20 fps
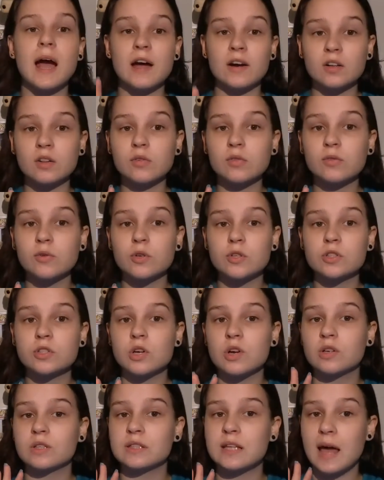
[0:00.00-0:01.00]
Out of the 4
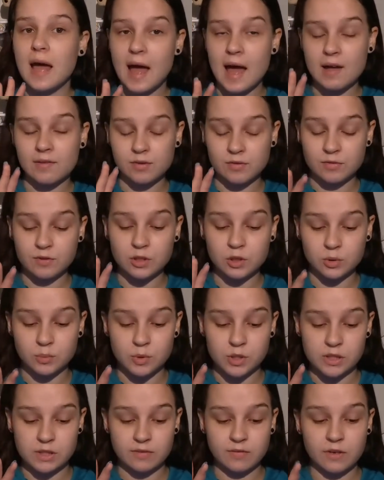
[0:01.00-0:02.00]
songs that have official
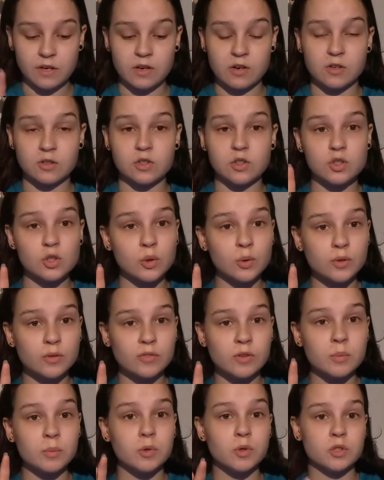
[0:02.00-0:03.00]
music videos, 2
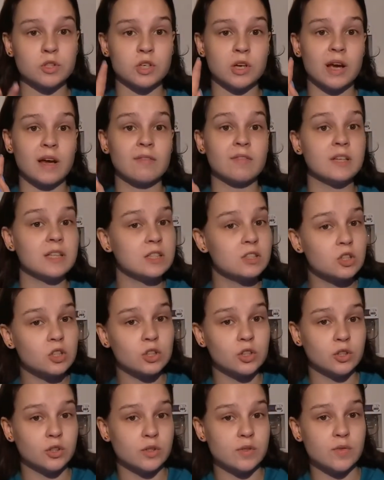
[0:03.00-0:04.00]
of them also have
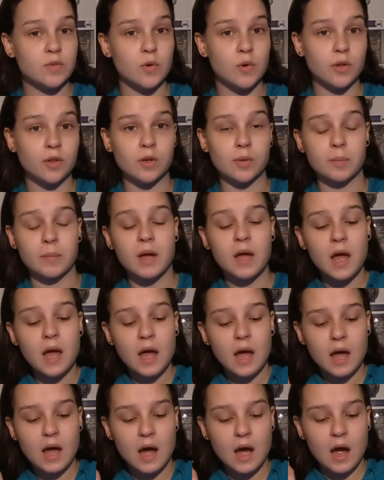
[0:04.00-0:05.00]
interludes for them.
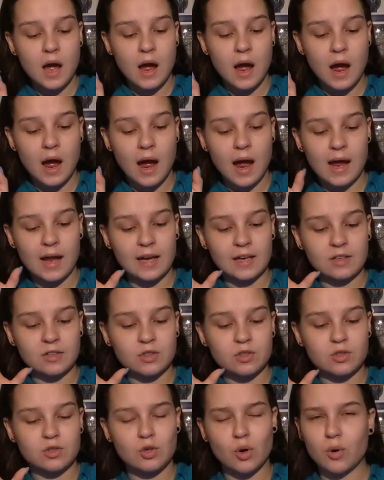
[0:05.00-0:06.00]

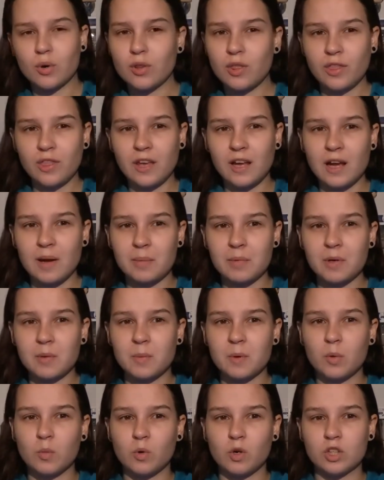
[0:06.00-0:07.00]
I don't think I'm going
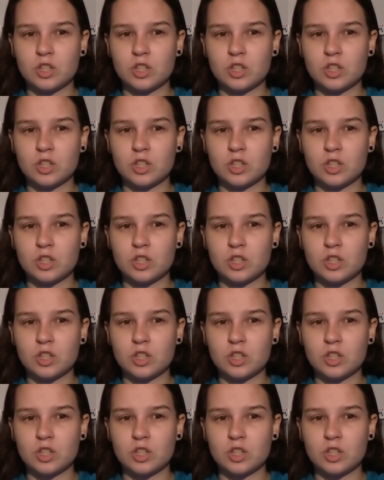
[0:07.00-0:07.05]
to be